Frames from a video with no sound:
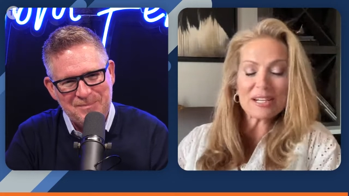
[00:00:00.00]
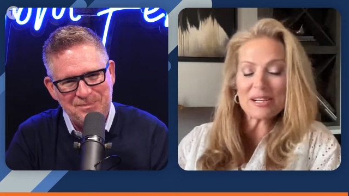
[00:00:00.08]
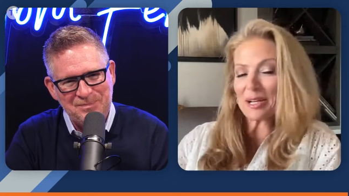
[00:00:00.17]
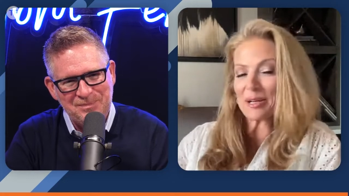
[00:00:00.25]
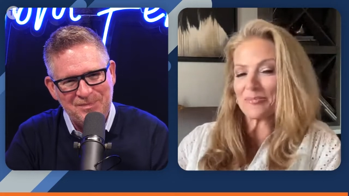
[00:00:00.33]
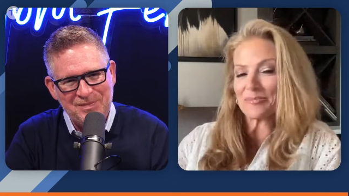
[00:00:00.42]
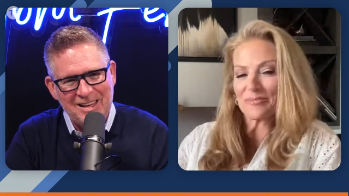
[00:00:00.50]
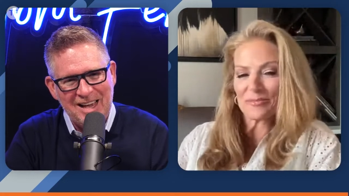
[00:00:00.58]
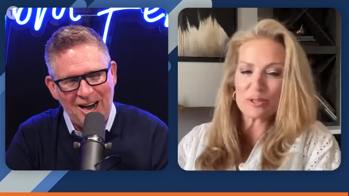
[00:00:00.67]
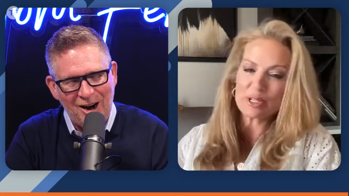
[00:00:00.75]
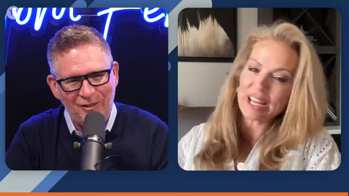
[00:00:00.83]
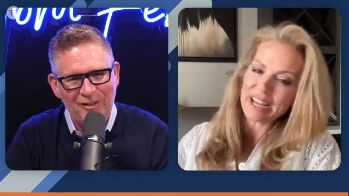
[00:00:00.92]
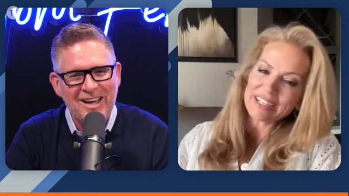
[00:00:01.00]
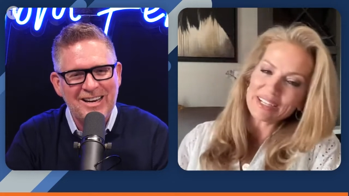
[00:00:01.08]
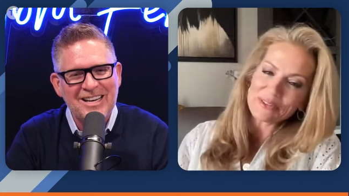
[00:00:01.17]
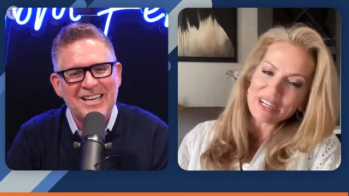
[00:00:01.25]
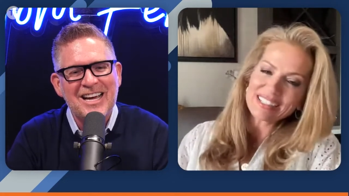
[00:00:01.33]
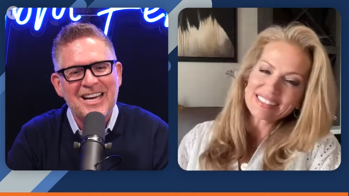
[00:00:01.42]
Speaker 1: Anaheim for a all day right.
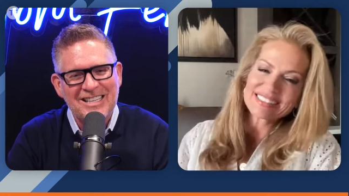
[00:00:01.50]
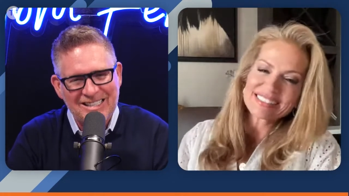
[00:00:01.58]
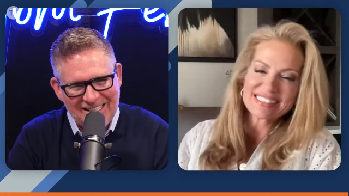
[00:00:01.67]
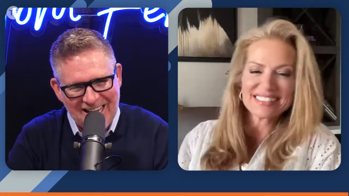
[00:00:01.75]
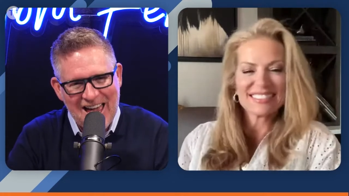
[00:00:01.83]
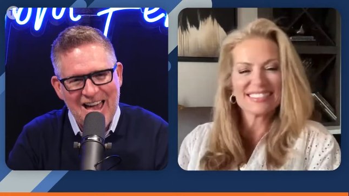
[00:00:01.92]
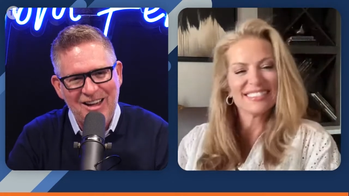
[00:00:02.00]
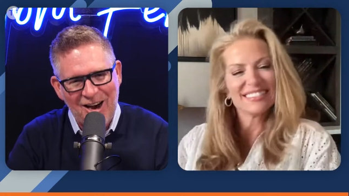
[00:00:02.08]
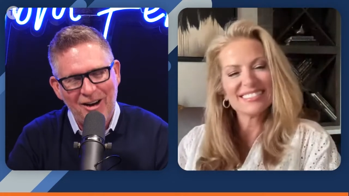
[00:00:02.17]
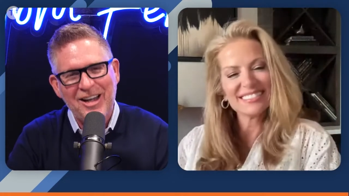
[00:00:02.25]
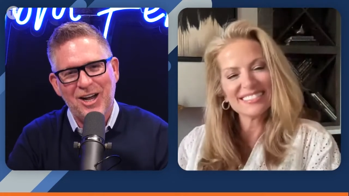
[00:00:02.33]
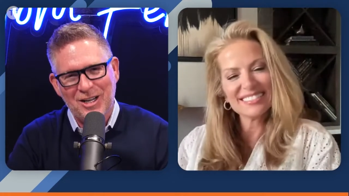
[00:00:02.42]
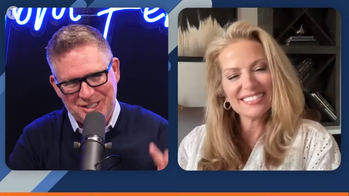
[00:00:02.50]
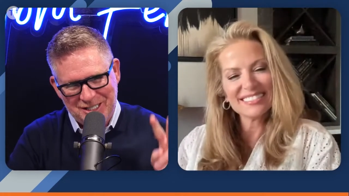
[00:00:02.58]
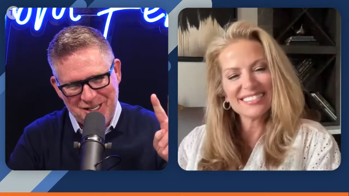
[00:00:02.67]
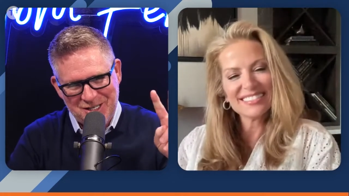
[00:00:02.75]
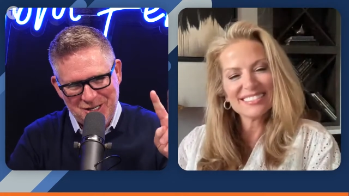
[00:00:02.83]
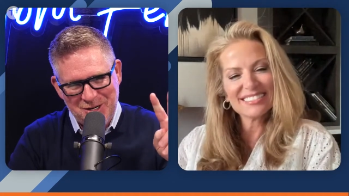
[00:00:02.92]
anyway.
Speaker 2: Yeah. All right. I'll see
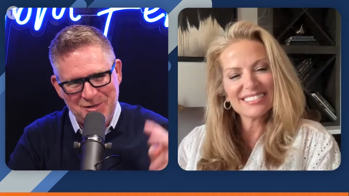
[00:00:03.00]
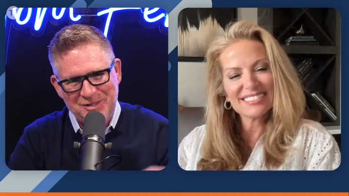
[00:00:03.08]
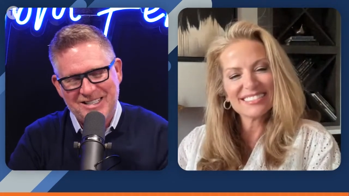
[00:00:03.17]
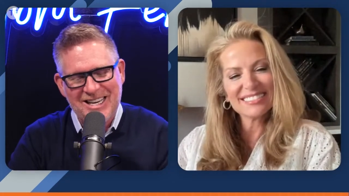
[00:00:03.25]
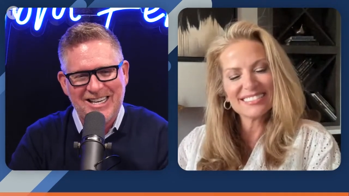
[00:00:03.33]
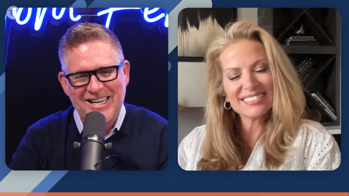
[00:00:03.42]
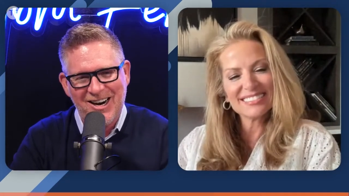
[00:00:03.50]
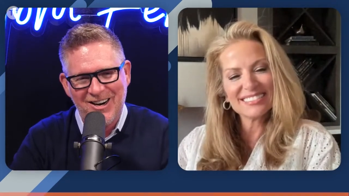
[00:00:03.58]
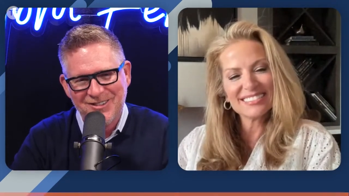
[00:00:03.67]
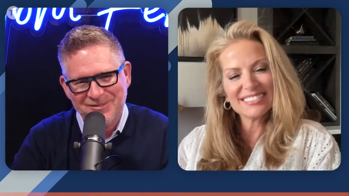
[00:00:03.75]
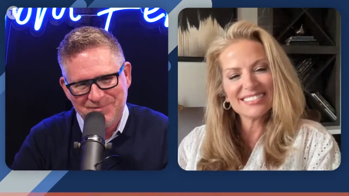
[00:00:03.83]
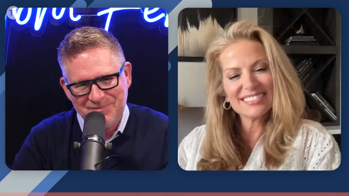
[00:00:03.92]
you soon. Take care.